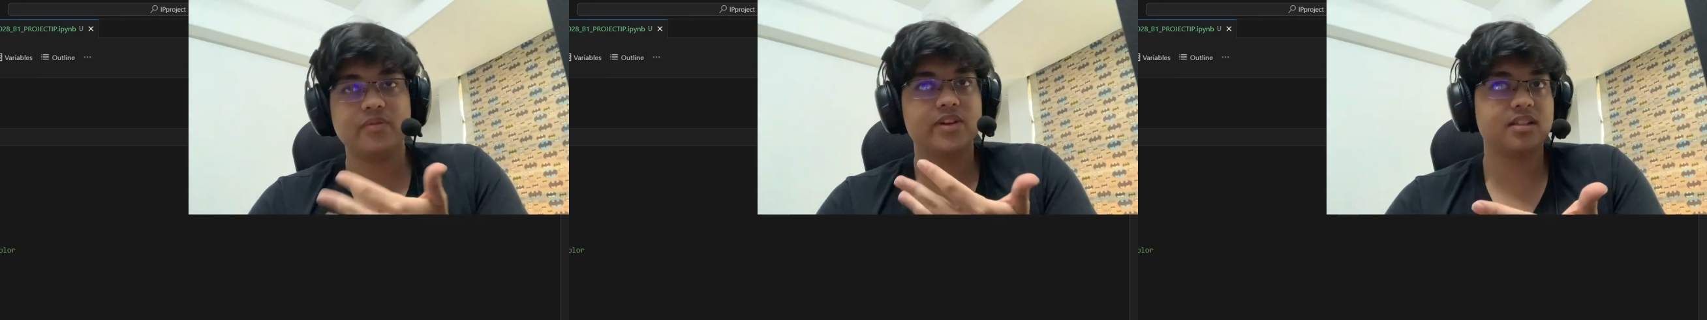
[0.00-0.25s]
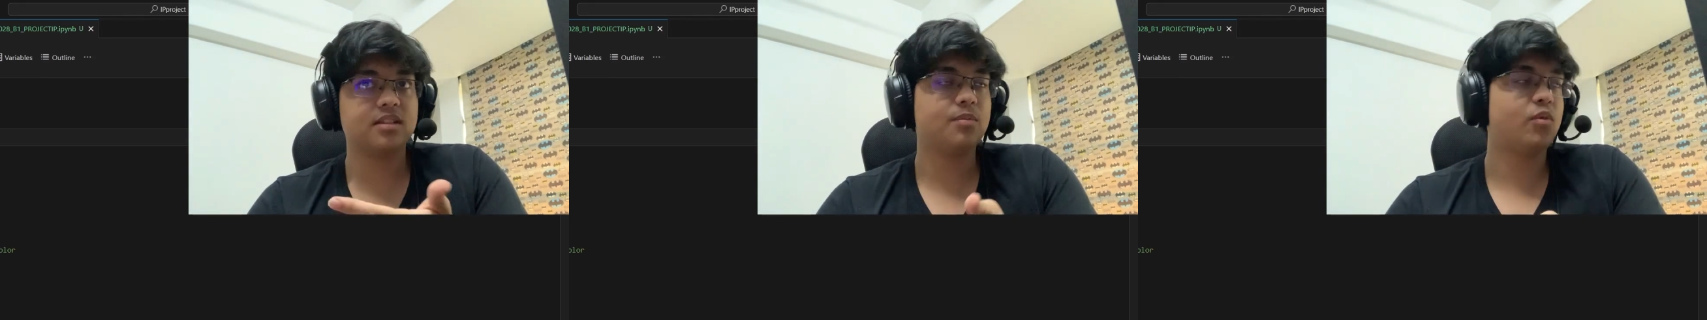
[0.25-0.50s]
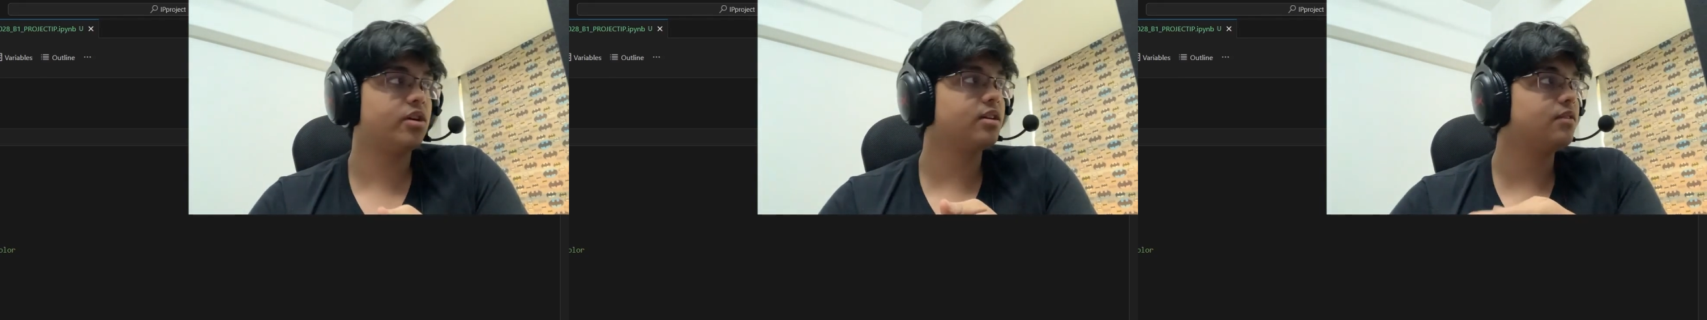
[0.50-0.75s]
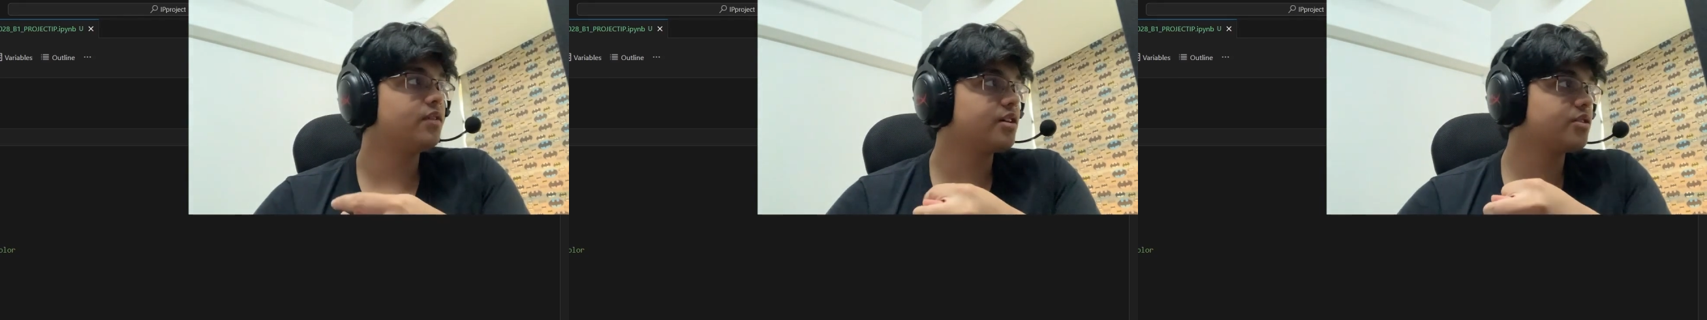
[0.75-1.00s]
whether the
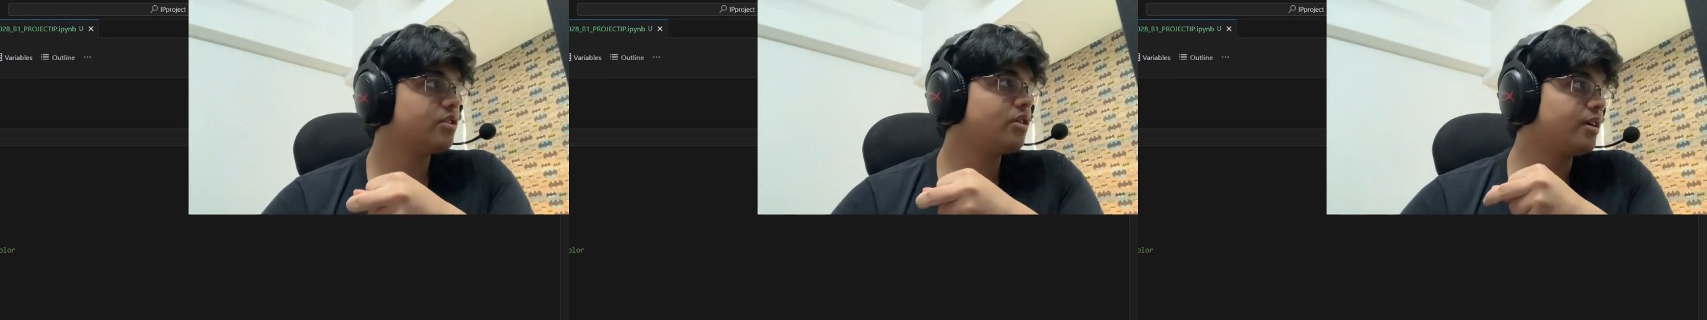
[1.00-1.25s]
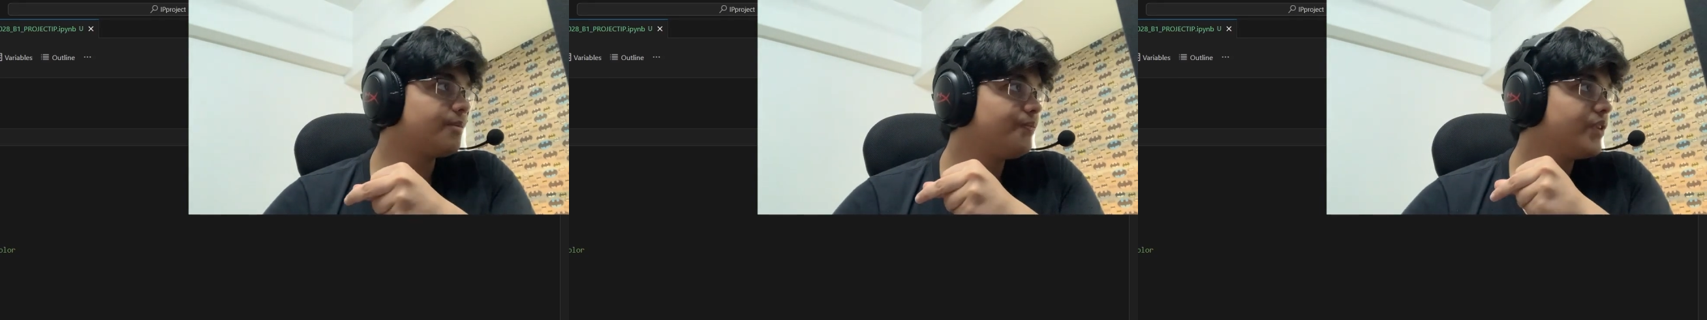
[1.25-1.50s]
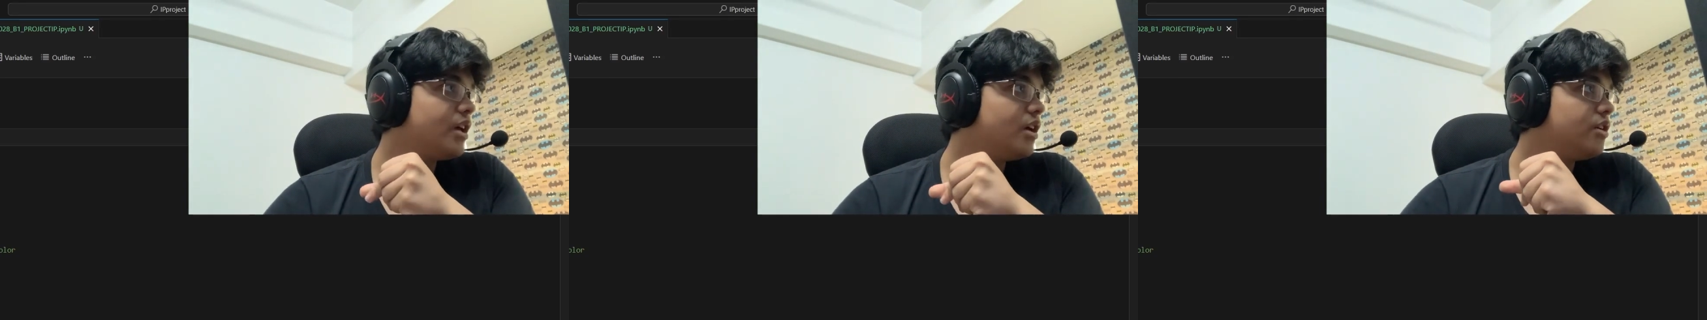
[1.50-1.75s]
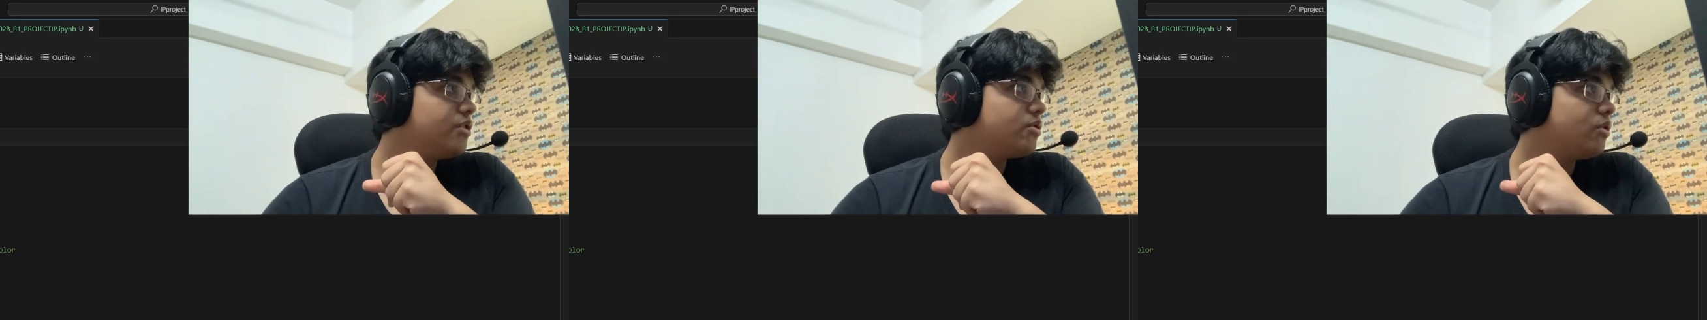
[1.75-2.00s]
model works or not.
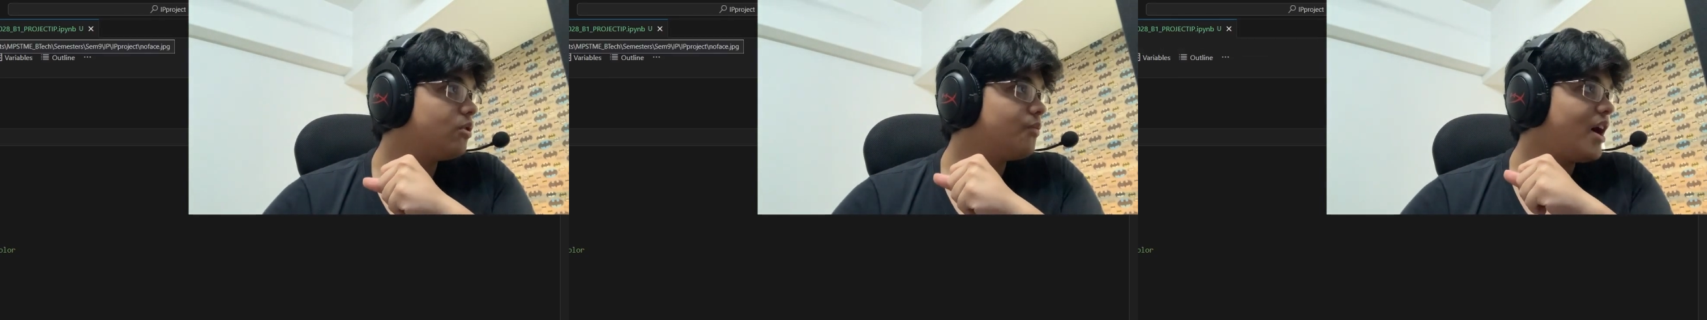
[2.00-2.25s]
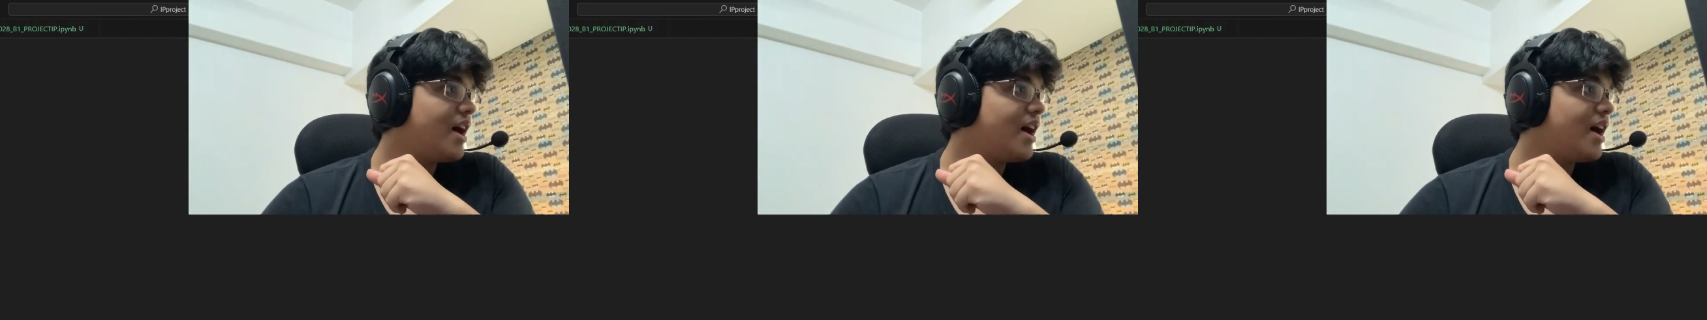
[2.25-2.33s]
So I